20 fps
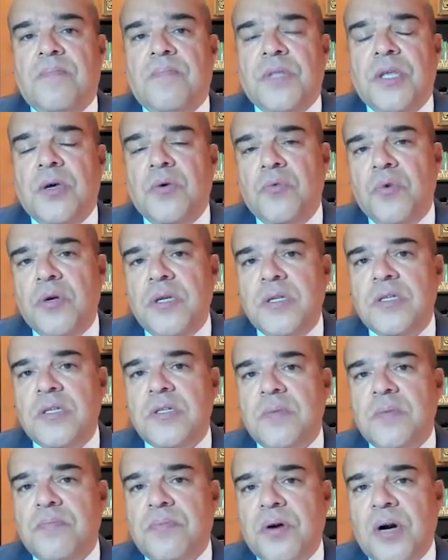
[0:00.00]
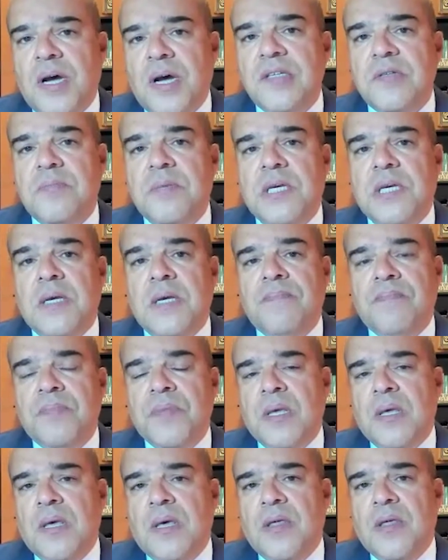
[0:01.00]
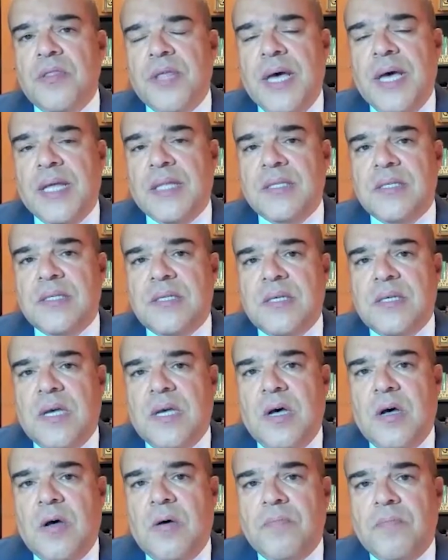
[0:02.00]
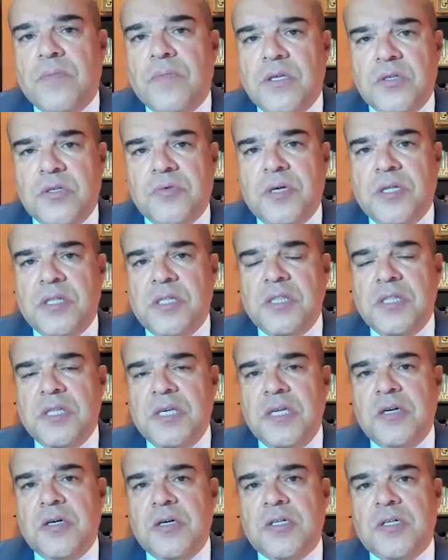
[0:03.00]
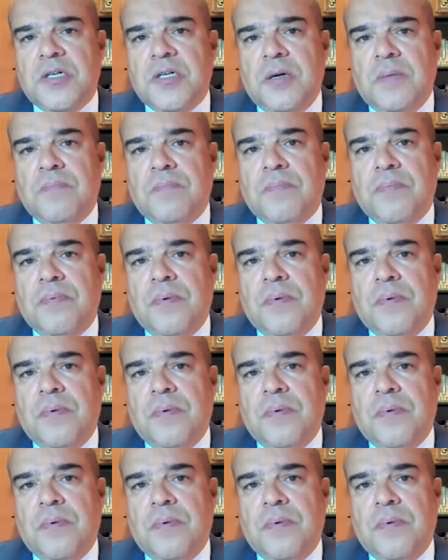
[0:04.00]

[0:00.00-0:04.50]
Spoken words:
it wouldn't surprise me that the Israeli leadership,